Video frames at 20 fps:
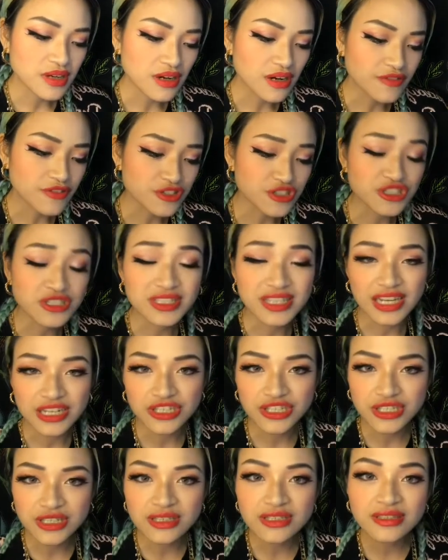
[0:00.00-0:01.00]

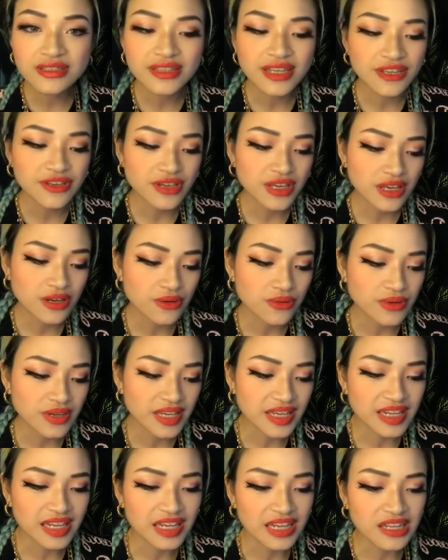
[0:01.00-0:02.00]
transaction, then you can go
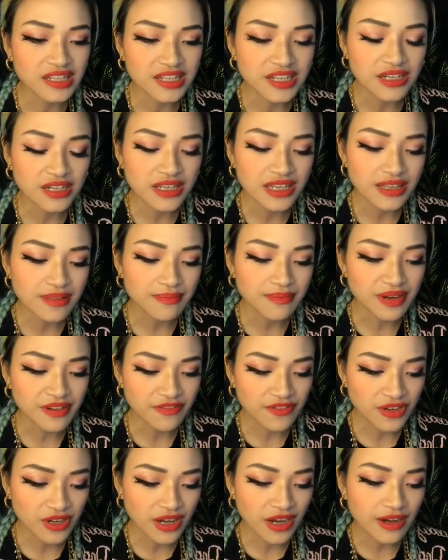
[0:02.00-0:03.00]
ahead and click on it. But
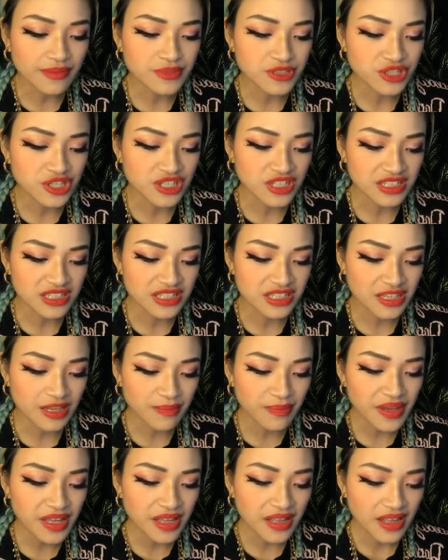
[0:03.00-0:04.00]
for now, I'm just going to
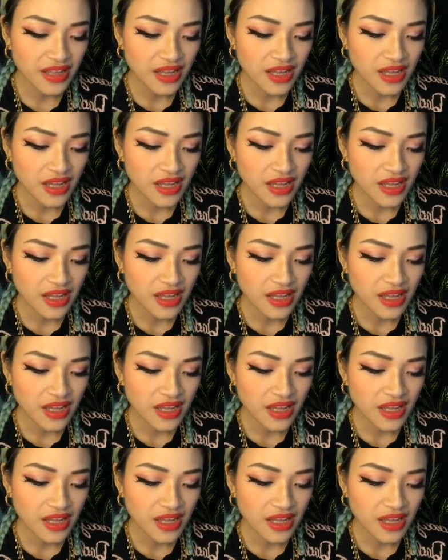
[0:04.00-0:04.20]
skip it.